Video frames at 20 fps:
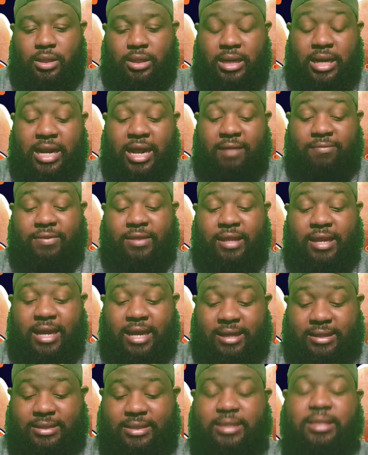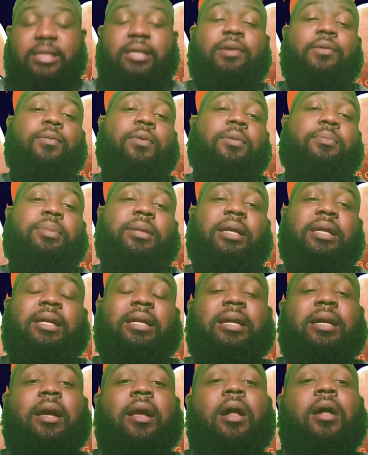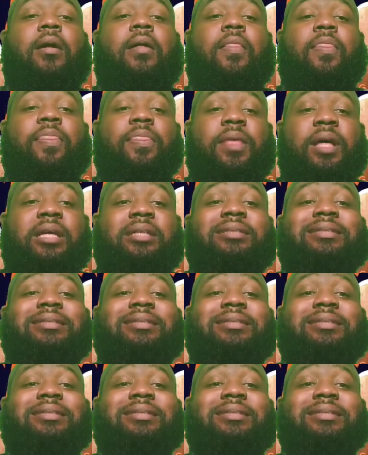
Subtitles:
Then after that, we play the